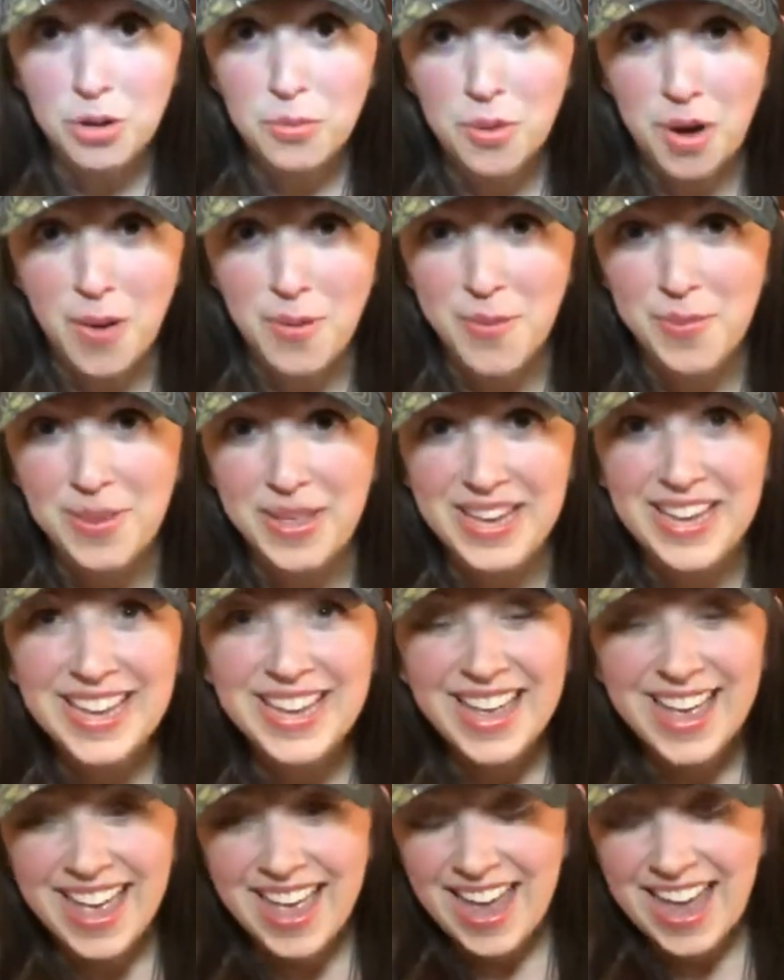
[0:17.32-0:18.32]
probably,
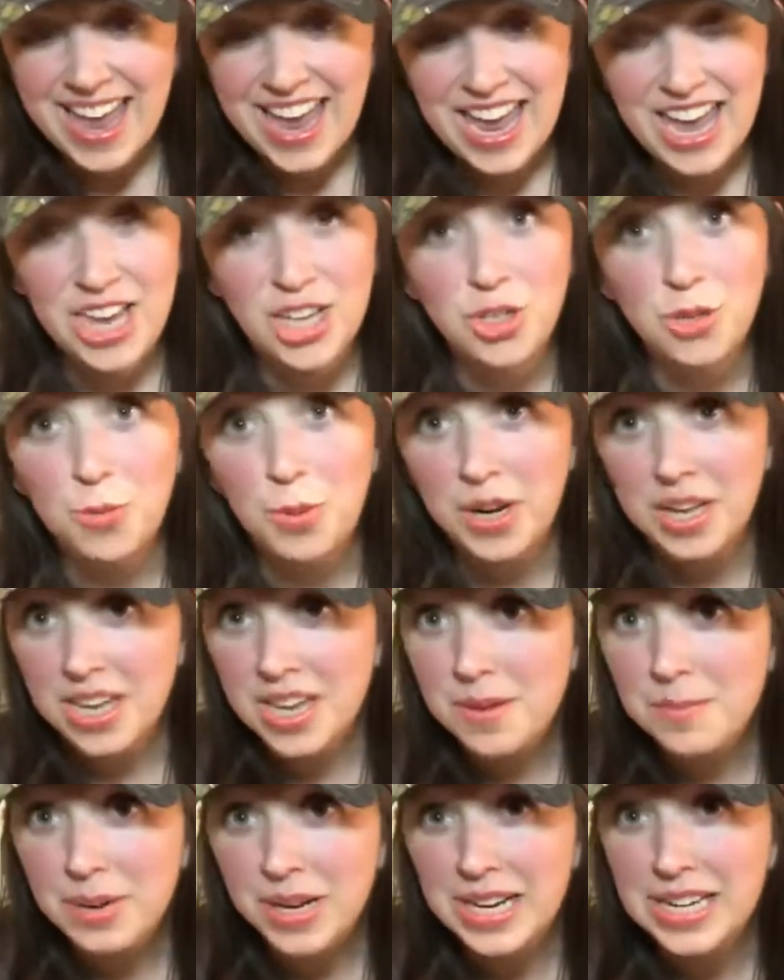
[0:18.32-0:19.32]
and you're putting it
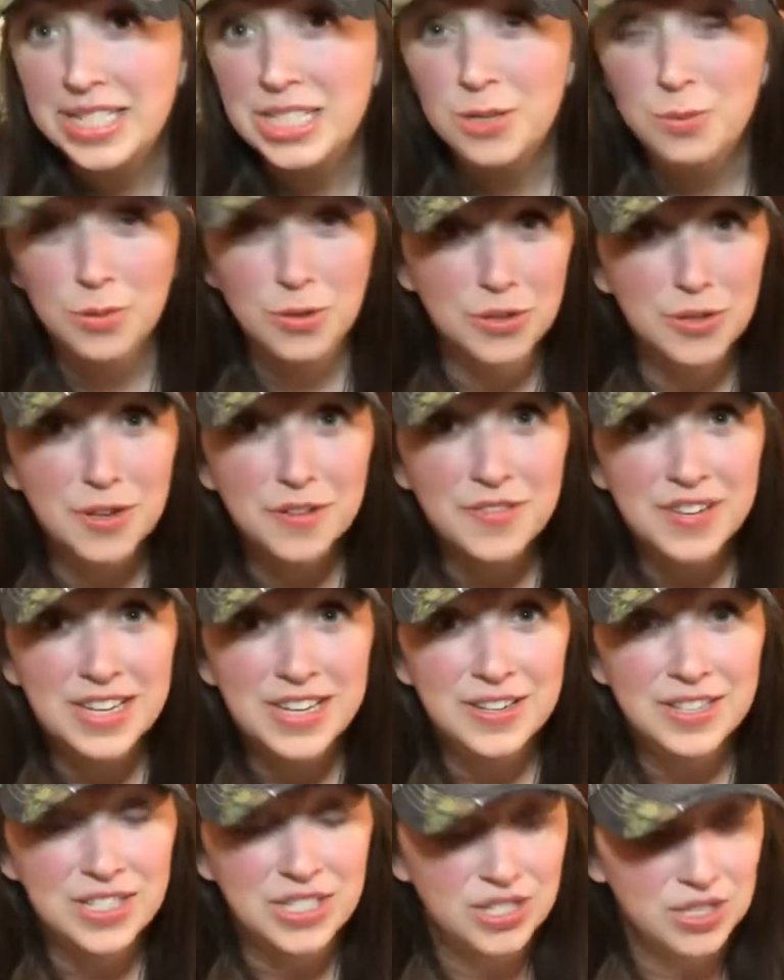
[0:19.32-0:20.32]
in buckets to preserve it
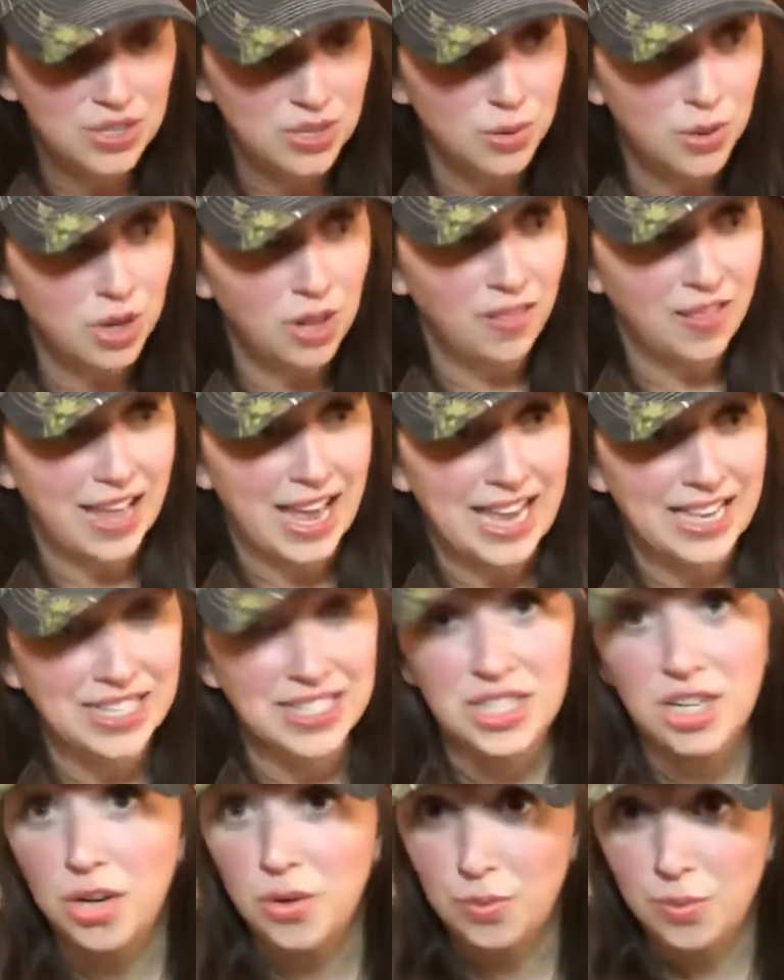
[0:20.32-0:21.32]
so it'll last
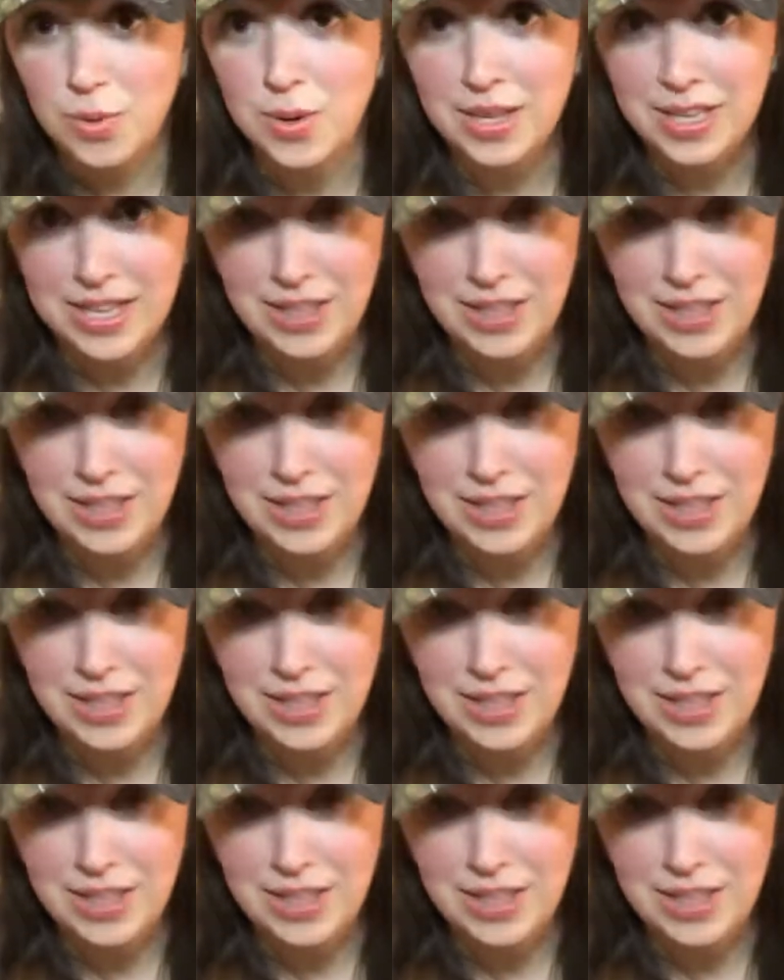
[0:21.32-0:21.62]
a really